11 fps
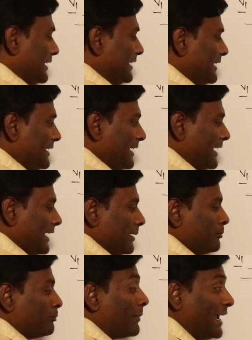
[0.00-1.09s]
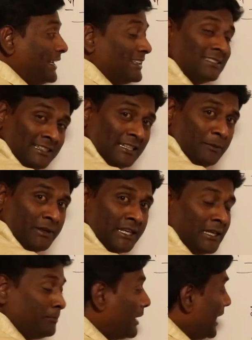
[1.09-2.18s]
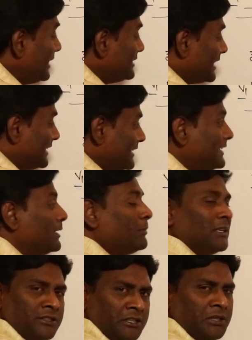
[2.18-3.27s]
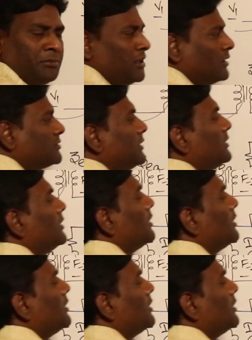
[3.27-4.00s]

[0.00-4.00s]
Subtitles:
EA minus EB by ZEA plus ZEB, that's it.